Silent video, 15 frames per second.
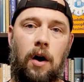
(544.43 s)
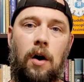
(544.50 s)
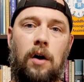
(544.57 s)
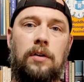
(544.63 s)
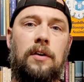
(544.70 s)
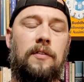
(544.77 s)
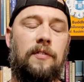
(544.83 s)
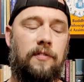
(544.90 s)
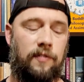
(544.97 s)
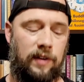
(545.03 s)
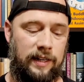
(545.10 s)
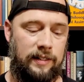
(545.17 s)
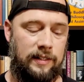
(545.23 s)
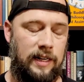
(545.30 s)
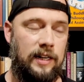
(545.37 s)
all
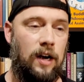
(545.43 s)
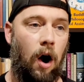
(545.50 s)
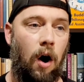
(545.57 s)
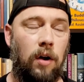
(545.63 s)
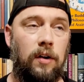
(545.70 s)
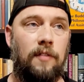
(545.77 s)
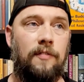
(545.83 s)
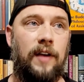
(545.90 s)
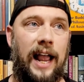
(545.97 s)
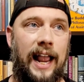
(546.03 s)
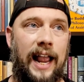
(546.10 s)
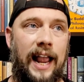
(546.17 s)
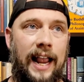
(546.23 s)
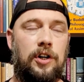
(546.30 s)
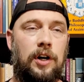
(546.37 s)
of
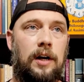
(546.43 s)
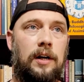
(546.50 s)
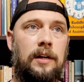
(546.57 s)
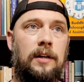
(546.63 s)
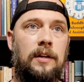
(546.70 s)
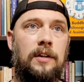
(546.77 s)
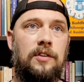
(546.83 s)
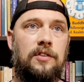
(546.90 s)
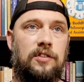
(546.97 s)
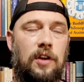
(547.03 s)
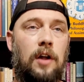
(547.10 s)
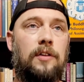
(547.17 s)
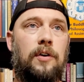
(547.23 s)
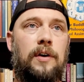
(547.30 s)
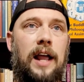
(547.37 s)
Asia,
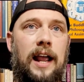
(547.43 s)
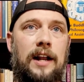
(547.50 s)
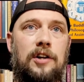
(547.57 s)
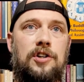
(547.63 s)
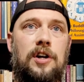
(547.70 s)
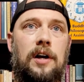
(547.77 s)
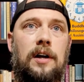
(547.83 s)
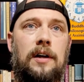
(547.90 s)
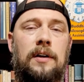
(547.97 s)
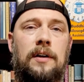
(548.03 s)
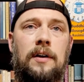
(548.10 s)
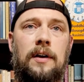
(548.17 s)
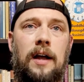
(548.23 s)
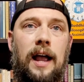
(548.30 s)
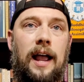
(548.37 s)
Southern Asia,
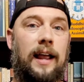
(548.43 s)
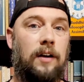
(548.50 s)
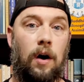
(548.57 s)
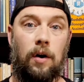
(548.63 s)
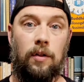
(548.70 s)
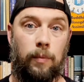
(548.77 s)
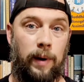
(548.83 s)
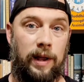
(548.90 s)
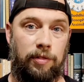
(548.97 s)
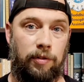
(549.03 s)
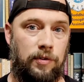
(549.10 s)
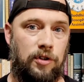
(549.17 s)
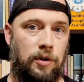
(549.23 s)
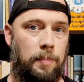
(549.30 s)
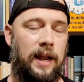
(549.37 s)
and all the way
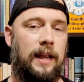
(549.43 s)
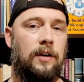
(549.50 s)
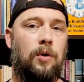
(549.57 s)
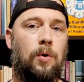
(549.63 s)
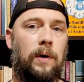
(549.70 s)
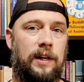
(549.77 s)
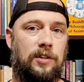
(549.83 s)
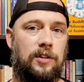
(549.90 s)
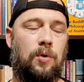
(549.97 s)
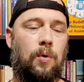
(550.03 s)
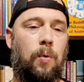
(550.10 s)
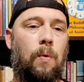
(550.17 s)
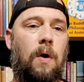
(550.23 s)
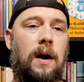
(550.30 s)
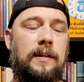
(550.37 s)
through Japan, it's
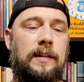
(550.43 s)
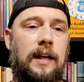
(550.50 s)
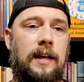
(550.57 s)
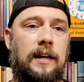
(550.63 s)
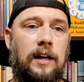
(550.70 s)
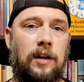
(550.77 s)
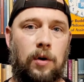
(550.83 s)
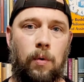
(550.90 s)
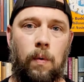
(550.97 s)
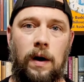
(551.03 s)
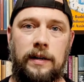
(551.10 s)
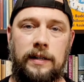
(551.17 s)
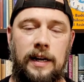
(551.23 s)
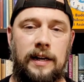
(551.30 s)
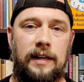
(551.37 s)
Quan Yin, and
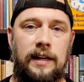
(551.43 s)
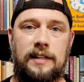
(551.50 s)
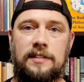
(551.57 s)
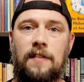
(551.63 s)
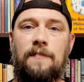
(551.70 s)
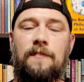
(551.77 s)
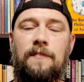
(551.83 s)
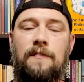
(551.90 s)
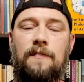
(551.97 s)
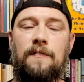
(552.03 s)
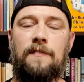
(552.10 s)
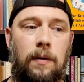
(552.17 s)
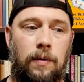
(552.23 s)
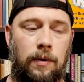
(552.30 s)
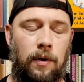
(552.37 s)
Quan Yin is a
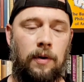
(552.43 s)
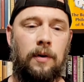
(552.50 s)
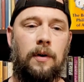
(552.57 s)
female